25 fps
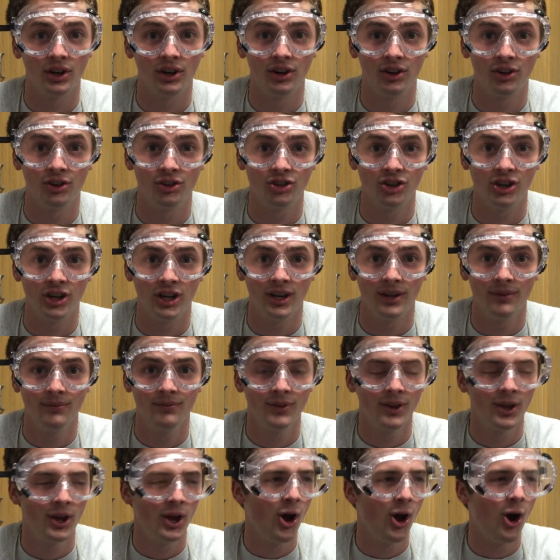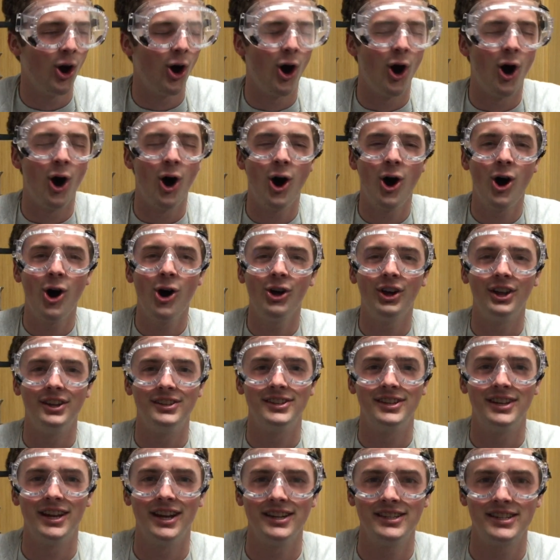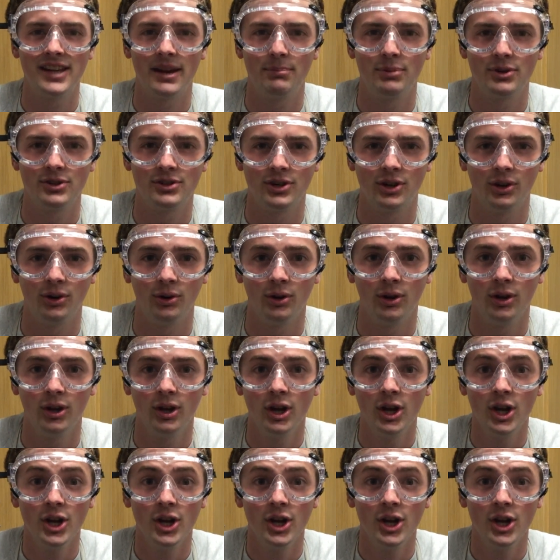energy, all in today's episode.